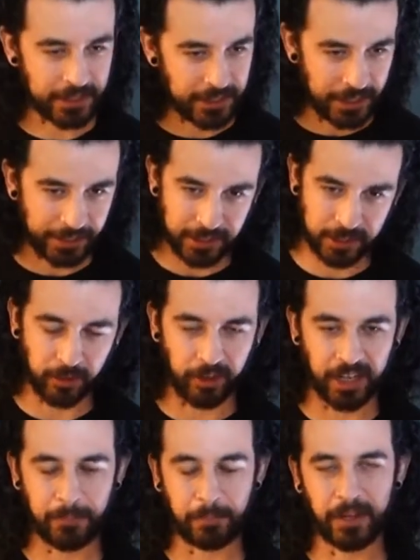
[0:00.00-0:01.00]
snake
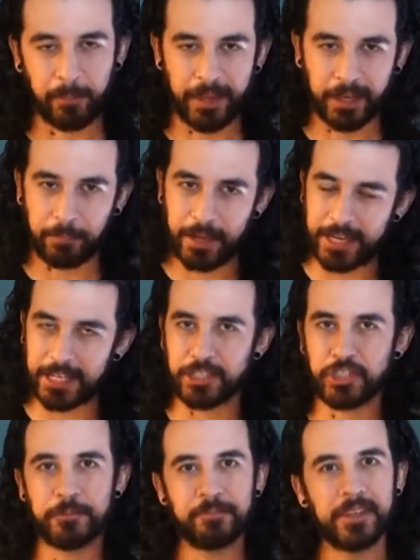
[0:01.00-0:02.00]
Instagram. I'm gonna make a
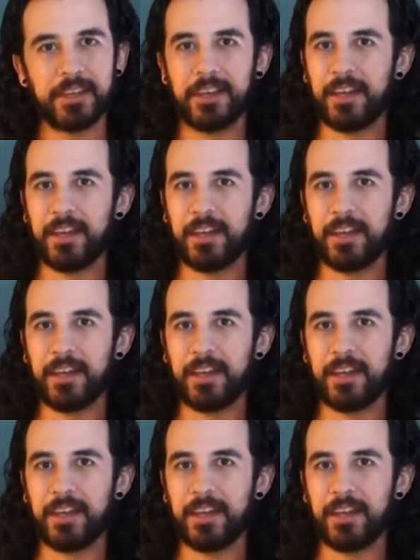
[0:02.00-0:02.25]
page.